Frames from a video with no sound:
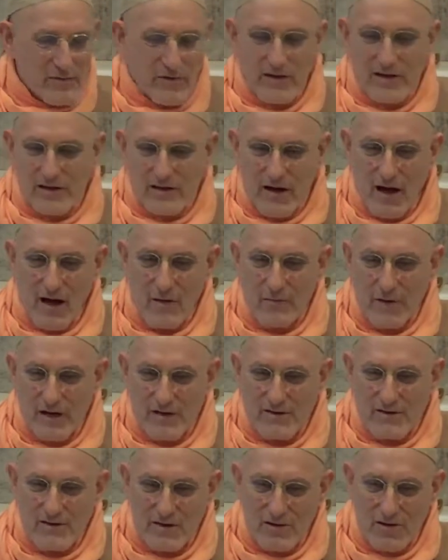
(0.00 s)
making all
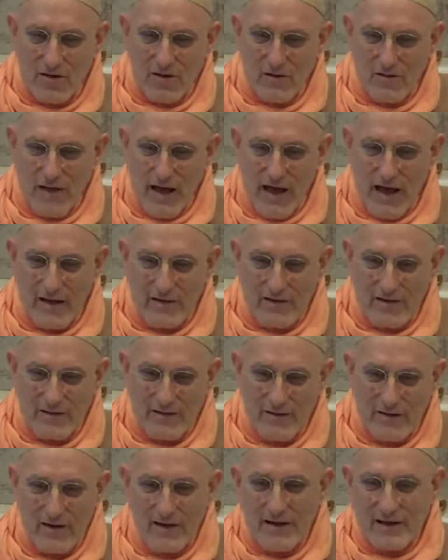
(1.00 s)
kinds of funny
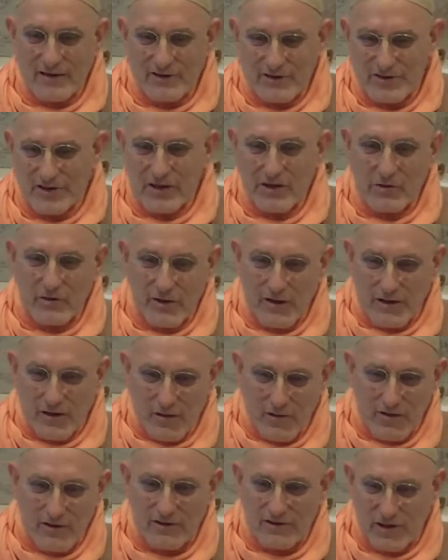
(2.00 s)
comments and all
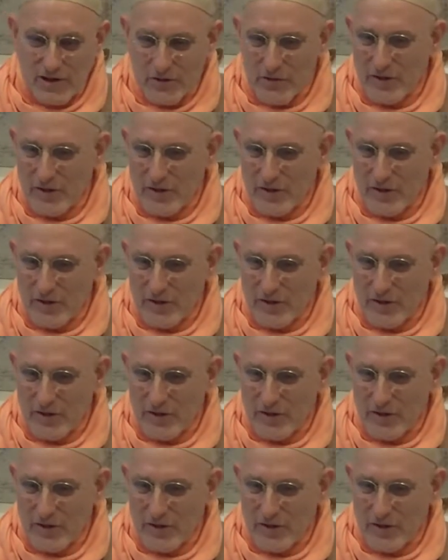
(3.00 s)
that and